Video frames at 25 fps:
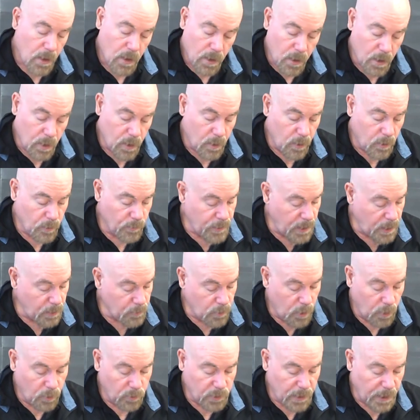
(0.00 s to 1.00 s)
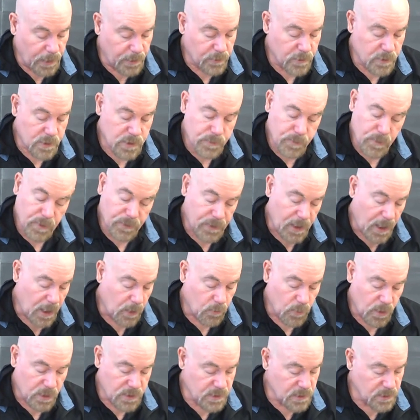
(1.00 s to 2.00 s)
Oh, they wrote letters, but
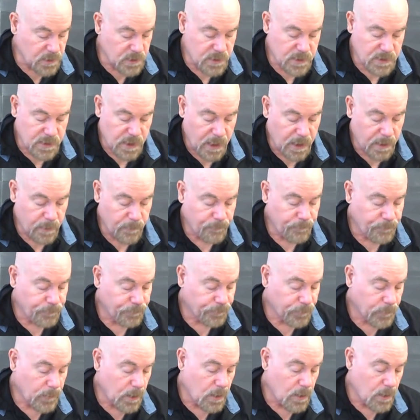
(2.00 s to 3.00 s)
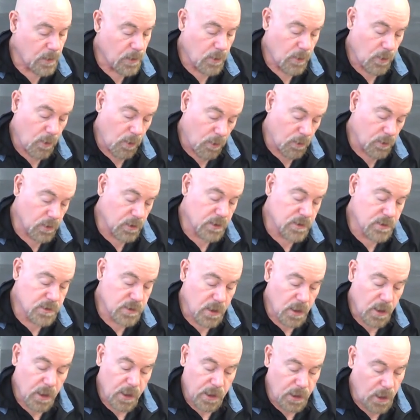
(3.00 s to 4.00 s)
that wasn't the same. Horace,
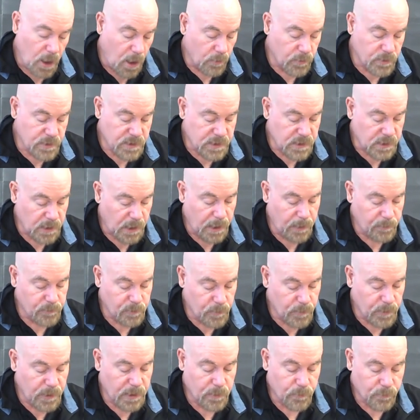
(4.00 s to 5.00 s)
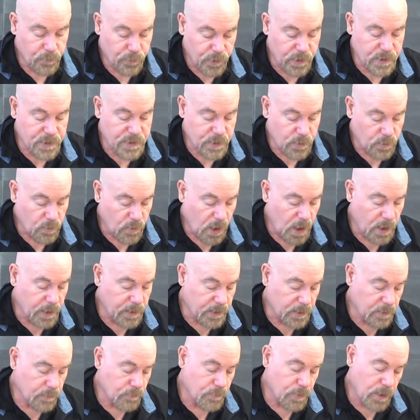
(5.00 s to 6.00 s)
he always claimed to be a prince at
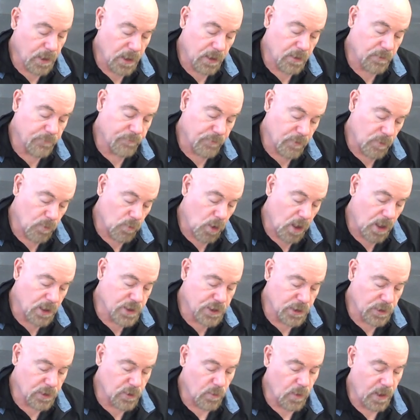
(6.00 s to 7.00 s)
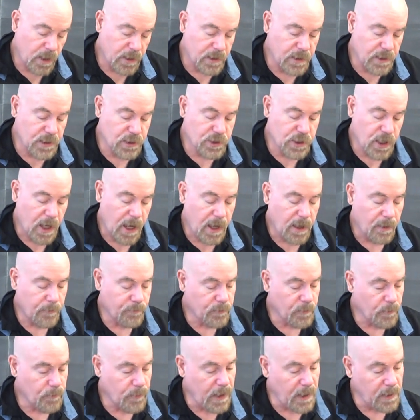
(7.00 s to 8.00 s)
writing, but from watching the way he
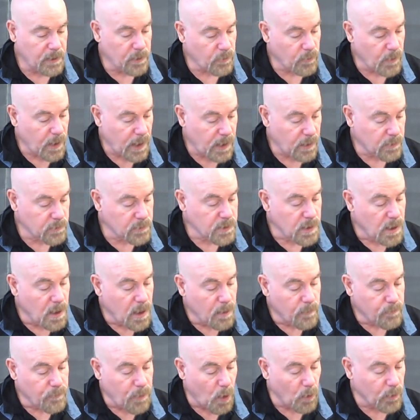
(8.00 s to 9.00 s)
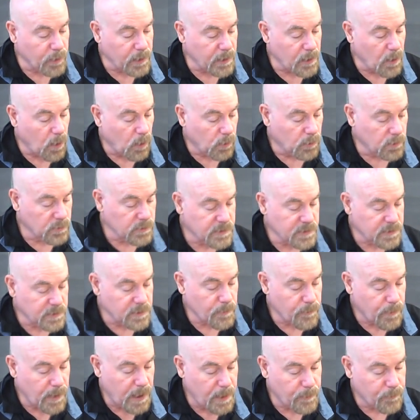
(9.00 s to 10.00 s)
jabbed the pen around, poking holes in
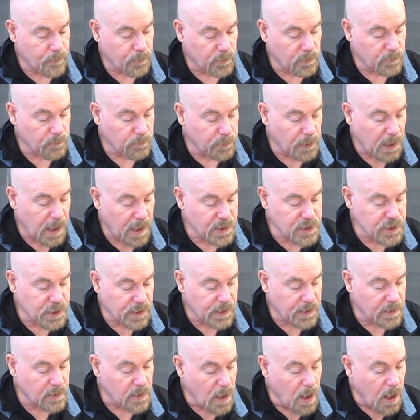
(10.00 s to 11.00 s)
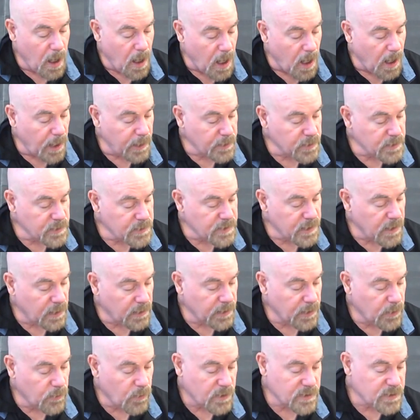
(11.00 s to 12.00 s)
the paper and blotching it, I could tell
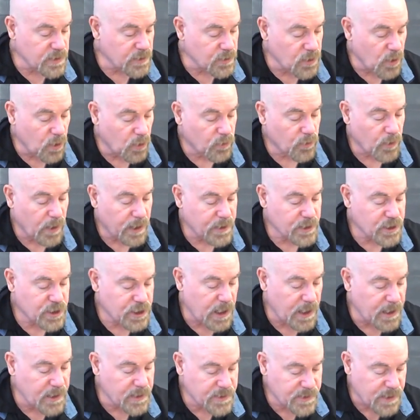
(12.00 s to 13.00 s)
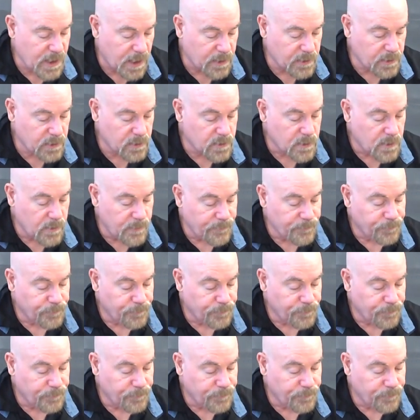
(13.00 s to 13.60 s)
he wasn't no great shakes at it.